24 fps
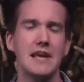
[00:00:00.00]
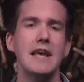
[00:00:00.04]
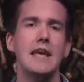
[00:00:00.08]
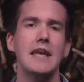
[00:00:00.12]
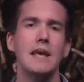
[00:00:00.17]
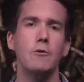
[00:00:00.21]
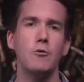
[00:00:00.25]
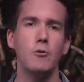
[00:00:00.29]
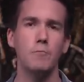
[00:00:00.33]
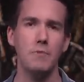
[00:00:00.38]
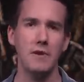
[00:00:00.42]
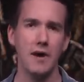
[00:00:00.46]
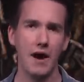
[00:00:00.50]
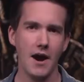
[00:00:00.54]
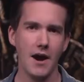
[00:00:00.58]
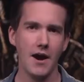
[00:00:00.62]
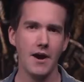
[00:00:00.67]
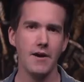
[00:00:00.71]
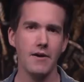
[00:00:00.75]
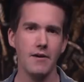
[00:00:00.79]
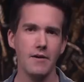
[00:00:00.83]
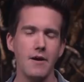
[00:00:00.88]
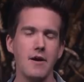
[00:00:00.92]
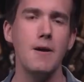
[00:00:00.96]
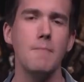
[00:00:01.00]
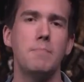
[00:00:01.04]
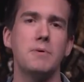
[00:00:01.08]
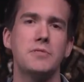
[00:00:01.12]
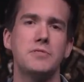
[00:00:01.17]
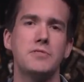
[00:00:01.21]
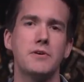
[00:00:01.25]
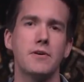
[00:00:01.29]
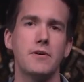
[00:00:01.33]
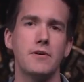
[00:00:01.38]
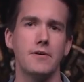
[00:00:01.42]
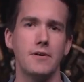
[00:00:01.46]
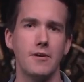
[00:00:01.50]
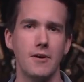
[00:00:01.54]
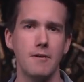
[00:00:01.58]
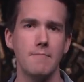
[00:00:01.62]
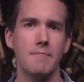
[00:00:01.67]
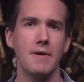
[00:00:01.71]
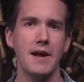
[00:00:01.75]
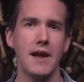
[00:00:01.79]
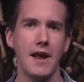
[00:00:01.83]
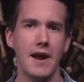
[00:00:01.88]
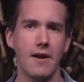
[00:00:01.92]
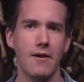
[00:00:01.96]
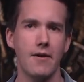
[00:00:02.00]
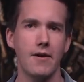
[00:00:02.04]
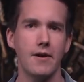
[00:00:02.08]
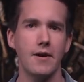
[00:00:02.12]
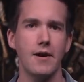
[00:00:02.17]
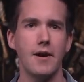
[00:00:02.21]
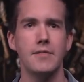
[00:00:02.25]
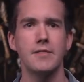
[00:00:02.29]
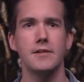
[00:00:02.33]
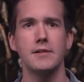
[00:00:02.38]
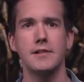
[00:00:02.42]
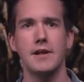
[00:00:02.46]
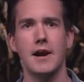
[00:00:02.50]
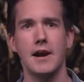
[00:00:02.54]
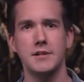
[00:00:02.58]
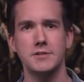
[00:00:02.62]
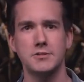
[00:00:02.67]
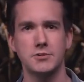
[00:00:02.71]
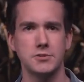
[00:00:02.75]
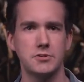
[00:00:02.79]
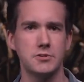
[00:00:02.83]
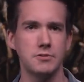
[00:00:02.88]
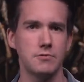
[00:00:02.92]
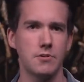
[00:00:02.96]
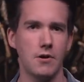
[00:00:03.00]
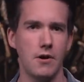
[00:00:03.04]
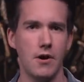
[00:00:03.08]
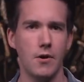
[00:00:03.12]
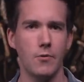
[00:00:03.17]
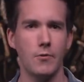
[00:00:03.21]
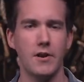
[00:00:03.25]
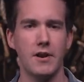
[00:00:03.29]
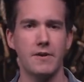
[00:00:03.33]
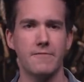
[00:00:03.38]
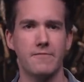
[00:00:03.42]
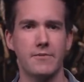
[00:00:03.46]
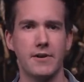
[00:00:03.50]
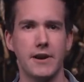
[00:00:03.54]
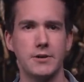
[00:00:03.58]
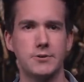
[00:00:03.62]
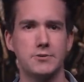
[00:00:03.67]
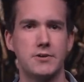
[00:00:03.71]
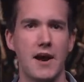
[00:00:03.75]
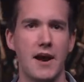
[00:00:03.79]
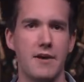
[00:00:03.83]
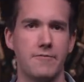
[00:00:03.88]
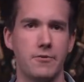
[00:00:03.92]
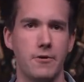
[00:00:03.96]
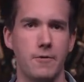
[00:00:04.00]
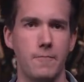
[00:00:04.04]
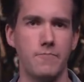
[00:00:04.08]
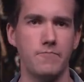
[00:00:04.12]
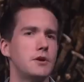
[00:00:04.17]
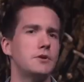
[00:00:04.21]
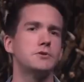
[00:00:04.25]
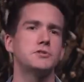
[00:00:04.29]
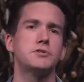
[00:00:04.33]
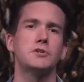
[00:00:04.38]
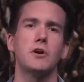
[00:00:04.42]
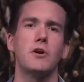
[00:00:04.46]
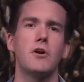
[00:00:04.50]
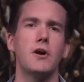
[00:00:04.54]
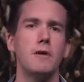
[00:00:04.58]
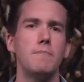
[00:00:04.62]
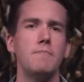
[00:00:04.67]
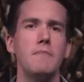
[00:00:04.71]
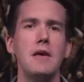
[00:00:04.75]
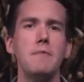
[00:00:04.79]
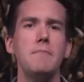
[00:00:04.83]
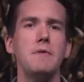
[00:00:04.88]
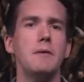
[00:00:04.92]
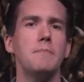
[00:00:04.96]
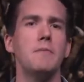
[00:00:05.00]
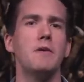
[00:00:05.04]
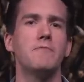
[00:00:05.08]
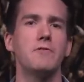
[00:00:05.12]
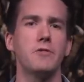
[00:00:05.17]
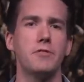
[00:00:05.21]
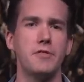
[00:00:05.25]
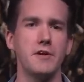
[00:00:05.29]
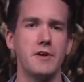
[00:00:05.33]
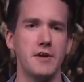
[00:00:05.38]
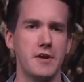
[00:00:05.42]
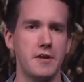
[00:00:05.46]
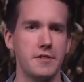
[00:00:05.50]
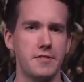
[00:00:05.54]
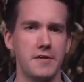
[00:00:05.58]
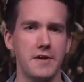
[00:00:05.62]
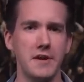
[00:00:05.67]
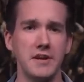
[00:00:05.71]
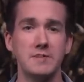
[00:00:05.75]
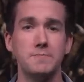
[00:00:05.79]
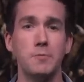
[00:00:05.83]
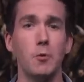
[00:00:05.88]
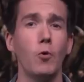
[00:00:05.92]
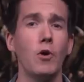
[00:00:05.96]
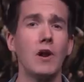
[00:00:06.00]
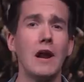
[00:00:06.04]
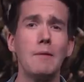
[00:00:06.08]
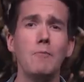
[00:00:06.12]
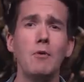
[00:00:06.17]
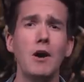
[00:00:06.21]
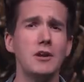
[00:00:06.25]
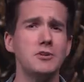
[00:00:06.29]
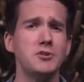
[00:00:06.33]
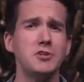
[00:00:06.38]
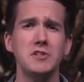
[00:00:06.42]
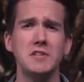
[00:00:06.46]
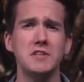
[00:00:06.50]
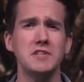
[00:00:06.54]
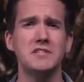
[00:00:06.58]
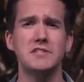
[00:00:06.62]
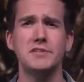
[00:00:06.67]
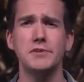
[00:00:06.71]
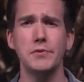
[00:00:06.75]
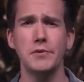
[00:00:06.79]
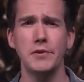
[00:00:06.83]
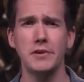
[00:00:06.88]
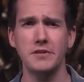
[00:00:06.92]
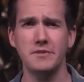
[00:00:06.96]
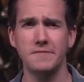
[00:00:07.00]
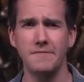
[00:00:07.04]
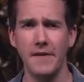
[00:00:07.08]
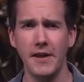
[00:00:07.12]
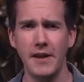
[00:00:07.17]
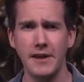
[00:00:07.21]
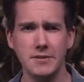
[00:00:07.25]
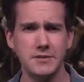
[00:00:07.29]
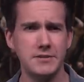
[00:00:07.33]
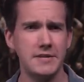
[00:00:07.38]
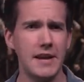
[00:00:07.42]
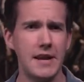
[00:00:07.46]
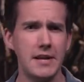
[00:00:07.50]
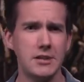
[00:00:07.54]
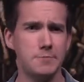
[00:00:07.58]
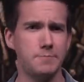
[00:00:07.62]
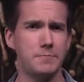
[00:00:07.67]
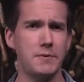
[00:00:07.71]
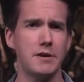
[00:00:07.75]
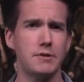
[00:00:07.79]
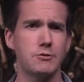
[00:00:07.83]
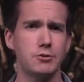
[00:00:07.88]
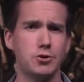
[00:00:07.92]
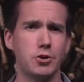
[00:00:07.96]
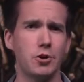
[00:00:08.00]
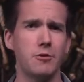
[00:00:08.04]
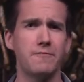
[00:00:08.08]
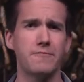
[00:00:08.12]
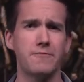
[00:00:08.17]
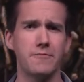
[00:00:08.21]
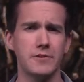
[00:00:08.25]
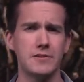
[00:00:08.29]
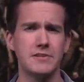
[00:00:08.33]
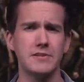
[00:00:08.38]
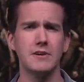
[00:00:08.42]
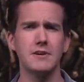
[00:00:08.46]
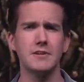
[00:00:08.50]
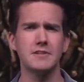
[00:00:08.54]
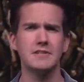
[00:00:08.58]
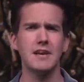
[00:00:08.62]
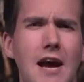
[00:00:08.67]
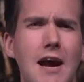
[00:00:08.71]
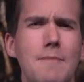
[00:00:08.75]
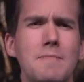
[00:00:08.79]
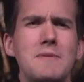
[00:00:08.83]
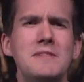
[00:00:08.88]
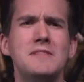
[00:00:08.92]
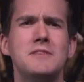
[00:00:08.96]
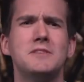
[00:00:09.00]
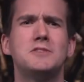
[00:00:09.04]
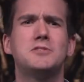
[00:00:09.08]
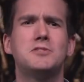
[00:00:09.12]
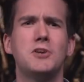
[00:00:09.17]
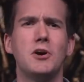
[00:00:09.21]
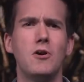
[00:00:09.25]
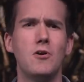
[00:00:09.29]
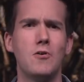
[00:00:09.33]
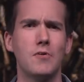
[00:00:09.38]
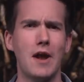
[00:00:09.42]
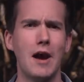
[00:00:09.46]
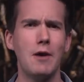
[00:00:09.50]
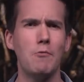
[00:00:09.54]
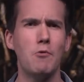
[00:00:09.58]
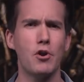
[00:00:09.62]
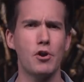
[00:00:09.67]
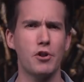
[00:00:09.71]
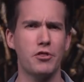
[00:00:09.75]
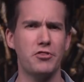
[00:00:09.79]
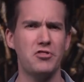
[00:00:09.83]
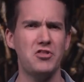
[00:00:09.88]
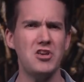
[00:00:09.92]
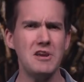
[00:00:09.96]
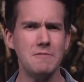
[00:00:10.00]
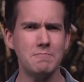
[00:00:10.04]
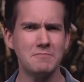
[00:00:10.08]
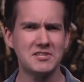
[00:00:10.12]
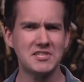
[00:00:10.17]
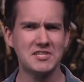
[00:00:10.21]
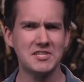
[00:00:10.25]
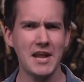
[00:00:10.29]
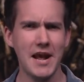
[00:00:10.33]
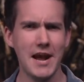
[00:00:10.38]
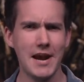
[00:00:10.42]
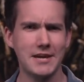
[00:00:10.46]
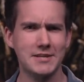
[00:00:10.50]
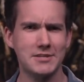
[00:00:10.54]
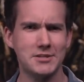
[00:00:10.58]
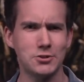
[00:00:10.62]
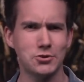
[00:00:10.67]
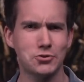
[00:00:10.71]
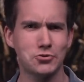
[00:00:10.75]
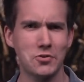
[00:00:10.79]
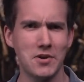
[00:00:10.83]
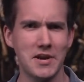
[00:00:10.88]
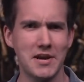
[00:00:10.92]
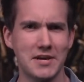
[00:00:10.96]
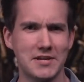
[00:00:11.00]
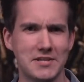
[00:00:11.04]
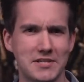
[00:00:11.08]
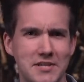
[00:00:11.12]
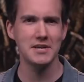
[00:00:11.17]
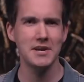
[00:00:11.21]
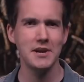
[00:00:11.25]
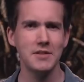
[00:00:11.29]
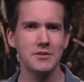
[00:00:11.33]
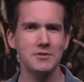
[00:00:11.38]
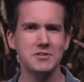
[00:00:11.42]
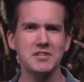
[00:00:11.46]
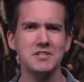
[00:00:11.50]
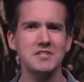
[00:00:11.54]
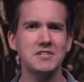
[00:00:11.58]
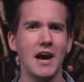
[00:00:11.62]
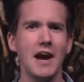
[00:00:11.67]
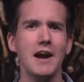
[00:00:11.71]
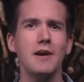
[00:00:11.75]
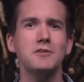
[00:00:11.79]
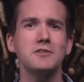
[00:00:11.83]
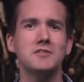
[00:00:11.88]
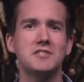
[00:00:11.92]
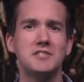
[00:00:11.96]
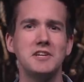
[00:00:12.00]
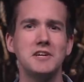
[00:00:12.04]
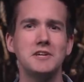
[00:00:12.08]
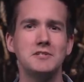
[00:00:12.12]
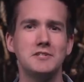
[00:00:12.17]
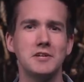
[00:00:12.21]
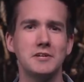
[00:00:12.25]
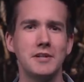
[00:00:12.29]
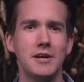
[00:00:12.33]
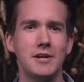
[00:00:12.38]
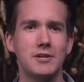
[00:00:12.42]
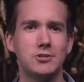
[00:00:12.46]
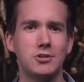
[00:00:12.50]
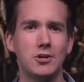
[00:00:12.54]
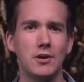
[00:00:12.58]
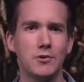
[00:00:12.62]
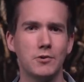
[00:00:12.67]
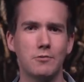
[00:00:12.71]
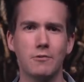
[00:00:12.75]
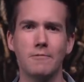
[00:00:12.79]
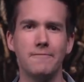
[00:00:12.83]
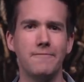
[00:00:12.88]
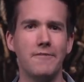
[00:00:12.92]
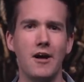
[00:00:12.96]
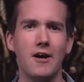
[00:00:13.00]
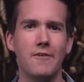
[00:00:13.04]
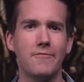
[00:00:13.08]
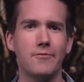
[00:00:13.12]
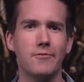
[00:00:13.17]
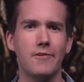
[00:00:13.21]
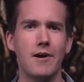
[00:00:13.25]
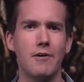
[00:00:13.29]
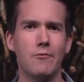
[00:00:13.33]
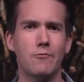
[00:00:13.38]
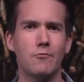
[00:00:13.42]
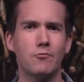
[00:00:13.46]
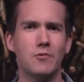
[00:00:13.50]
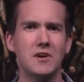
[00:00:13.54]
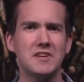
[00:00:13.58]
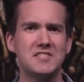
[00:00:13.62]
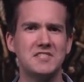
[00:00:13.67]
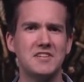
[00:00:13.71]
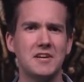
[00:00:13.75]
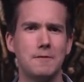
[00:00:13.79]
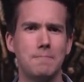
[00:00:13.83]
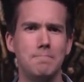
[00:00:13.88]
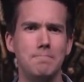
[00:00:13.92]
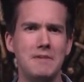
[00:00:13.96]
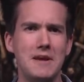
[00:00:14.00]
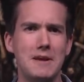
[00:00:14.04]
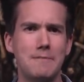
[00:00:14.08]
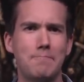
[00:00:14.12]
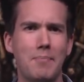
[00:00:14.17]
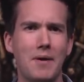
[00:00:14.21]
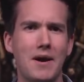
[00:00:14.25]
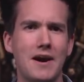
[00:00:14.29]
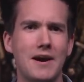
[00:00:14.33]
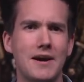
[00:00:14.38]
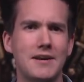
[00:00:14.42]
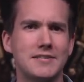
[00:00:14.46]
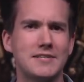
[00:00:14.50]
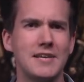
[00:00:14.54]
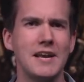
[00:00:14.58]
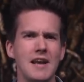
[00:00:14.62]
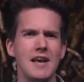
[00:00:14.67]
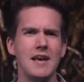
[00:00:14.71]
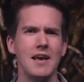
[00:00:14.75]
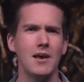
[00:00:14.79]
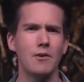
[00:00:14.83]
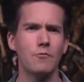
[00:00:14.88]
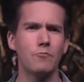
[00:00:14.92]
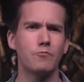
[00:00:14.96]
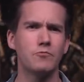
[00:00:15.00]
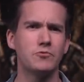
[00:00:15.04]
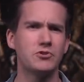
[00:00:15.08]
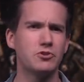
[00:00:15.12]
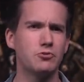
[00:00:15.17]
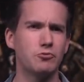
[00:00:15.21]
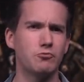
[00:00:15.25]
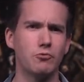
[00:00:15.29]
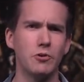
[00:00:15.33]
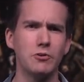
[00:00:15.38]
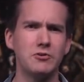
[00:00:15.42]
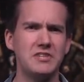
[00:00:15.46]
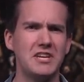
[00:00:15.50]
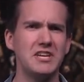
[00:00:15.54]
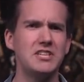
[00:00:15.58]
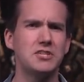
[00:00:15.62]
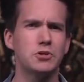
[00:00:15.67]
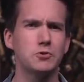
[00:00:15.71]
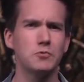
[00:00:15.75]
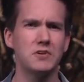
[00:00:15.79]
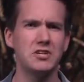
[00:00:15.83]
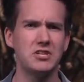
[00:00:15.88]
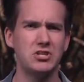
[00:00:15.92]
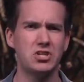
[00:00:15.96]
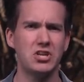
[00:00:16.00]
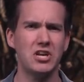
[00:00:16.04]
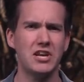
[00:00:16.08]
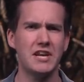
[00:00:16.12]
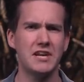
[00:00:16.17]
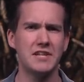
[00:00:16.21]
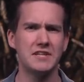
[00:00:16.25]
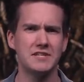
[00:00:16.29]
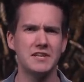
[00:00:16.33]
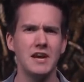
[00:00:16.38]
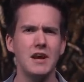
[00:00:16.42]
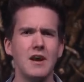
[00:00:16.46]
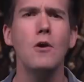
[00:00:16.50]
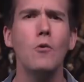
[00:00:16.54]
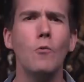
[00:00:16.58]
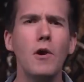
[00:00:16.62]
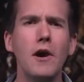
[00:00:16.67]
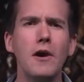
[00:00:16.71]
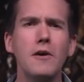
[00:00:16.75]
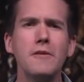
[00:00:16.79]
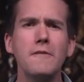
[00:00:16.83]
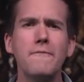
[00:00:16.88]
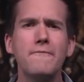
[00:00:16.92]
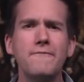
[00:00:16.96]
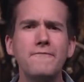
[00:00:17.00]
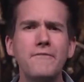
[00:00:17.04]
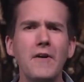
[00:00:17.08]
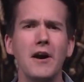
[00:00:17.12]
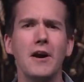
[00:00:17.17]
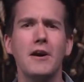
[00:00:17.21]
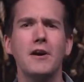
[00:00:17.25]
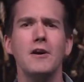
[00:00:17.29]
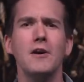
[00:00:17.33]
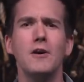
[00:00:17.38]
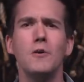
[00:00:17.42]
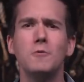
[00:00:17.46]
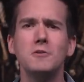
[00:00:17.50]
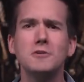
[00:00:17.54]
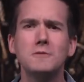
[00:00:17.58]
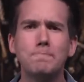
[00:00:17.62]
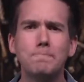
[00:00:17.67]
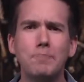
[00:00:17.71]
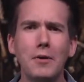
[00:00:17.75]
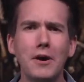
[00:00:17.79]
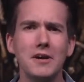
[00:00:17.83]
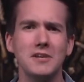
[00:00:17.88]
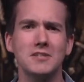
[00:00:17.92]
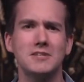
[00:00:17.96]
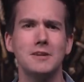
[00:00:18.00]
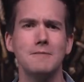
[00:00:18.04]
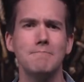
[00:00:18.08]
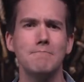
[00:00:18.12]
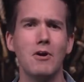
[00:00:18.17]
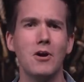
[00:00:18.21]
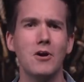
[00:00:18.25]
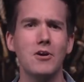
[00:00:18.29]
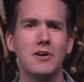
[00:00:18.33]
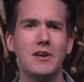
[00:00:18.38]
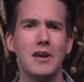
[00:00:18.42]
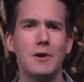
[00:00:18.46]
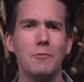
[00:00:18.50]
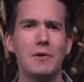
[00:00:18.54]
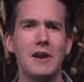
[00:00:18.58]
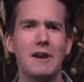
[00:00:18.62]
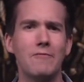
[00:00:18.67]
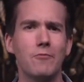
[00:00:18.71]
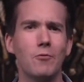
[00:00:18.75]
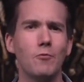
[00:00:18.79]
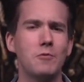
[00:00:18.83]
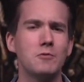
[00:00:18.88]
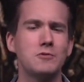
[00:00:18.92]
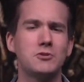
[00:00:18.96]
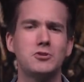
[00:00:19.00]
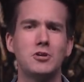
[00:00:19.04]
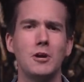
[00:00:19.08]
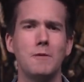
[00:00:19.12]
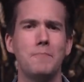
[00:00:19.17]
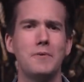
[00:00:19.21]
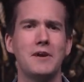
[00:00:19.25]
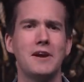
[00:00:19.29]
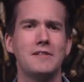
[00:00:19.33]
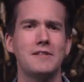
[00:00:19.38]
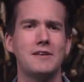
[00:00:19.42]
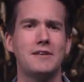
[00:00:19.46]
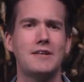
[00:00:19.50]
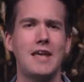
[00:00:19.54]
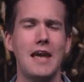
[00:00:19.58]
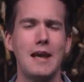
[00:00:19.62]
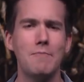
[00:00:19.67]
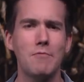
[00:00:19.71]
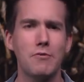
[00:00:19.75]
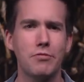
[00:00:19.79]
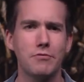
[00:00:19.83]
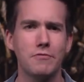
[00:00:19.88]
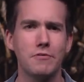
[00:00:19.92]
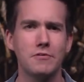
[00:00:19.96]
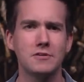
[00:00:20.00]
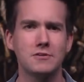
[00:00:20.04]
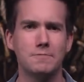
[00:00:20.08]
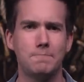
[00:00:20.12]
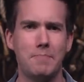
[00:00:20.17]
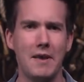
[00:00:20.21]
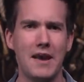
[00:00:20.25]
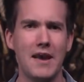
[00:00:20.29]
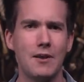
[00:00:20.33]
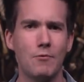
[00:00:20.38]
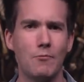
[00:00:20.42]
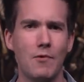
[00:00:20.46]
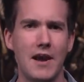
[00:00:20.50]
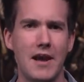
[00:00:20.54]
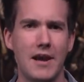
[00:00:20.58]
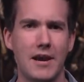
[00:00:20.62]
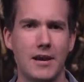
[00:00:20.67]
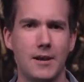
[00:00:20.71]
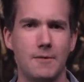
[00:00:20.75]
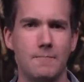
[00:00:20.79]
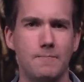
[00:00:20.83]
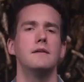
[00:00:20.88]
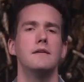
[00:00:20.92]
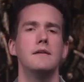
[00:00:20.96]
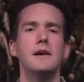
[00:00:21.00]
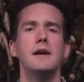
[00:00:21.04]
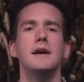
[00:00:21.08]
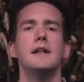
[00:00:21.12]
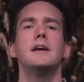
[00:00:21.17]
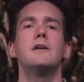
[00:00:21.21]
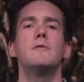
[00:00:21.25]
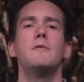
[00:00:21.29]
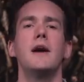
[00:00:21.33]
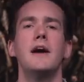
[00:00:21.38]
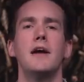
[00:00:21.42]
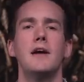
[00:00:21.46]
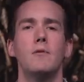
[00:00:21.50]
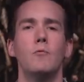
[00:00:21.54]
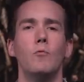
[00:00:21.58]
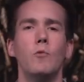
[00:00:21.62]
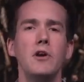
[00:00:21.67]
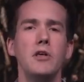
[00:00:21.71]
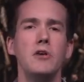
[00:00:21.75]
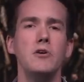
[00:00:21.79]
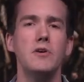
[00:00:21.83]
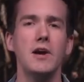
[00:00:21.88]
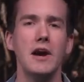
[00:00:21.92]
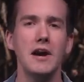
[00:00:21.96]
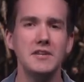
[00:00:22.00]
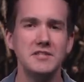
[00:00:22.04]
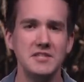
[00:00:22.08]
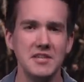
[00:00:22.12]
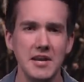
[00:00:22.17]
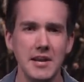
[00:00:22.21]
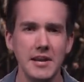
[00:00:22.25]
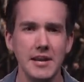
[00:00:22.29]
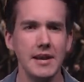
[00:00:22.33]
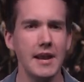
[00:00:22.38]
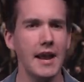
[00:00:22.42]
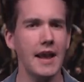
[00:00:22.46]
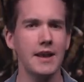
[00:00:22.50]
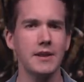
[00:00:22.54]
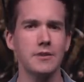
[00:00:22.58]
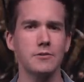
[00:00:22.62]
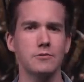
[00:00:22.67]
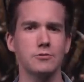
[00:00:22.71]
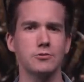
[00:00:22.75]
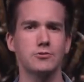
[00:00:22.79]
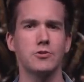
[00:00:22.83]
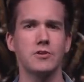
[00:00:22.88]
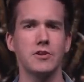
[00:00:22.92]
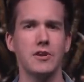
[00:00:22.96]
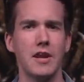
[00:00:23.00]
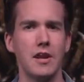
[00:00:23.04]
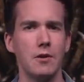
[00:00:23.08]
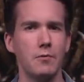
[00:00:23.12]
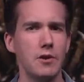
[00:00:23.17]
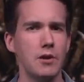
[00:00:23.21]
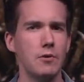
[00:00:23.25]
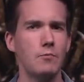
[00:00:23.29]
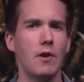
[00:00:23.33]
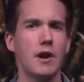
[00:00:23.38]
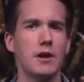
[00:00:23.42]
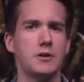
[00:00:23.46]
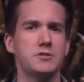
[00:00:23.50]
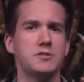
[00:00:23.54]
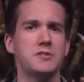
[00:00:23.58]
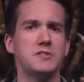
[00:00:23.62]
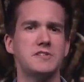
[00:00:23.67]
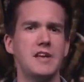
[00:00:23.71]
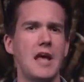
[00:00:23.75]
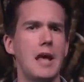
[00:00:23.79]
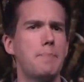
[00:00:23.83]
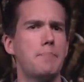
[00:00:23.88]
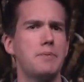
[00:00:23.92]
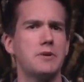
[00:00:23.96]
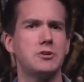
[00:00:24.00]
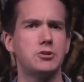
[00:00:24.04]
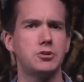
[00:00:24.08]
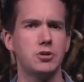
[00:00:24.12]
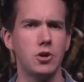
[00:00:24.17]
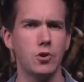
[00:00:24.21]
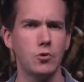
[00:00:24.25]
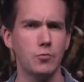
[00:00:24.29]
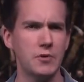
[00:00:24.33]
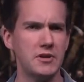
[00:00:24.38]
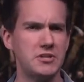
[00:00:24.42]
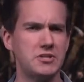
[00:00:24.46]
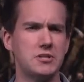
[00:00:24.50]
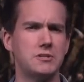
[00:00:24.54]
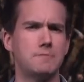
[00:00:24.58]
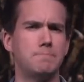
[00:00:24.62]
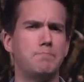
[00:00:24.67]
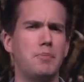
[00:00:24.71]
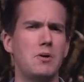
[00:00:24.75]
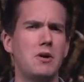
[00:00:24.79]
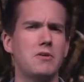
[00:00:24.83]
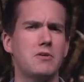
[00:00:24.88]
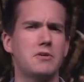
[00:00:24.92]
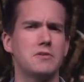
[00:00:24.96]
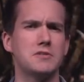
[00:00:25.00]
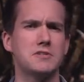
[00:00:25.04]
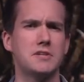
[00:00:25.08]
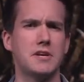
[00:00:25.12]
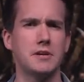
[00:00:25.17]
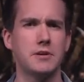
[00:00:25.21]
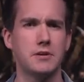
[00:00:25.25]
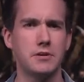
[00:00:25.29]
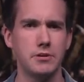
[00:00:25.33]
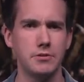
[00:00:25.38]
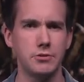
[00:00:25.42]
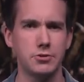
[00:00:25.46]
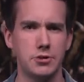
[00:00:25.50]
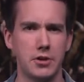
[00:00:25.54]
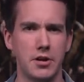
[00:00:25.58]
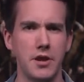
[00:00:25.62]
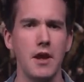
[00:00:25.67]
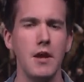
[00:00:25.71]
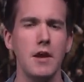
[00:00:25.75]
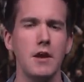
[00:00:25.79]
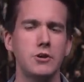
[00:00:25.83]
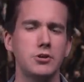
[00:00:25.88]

It would be higher, but there are none in my area, and the lines are too long whenever I travel. Sorry, maybe I'm overthinking things, but when I'm watching this serious fantasy HBO show for adults, I'm in the zone. I want themed snacks and drinks. There's entire scenes on that show that revolve around rustic meat pies and rotisserie chickens. Where the f was Boston Market when everyone was jumping on the Game of Thrones bandwagon? Anyway, what are you guys eating and or drinking when you watch this epic show reach its bonkers conclusion?